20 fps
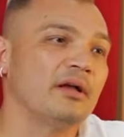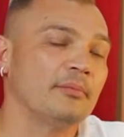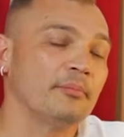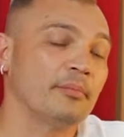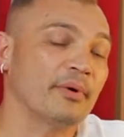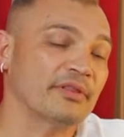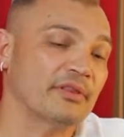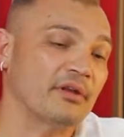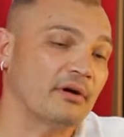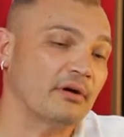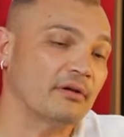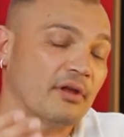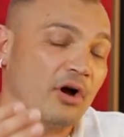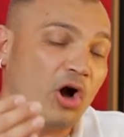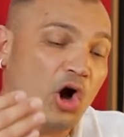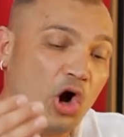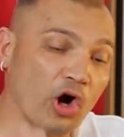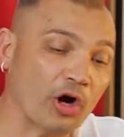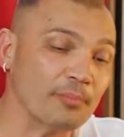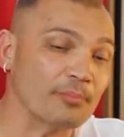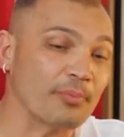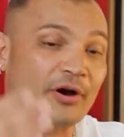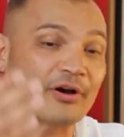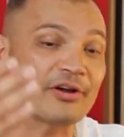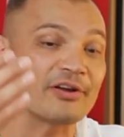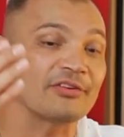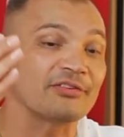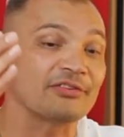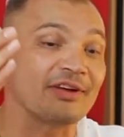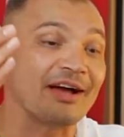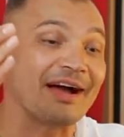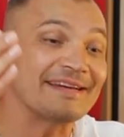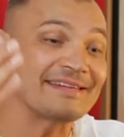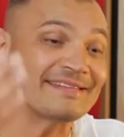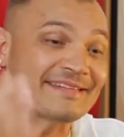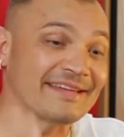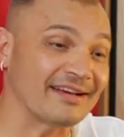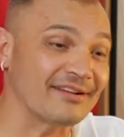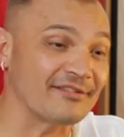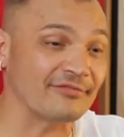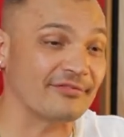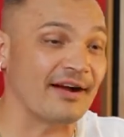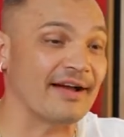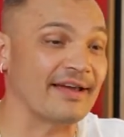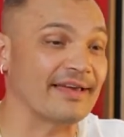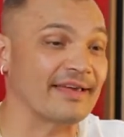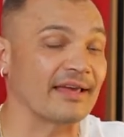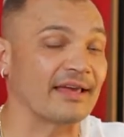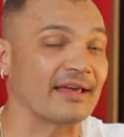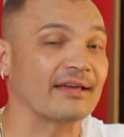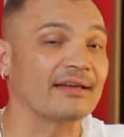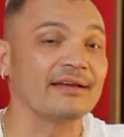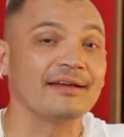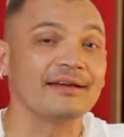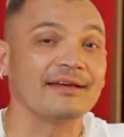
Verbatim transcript: But the hard part is to identifying it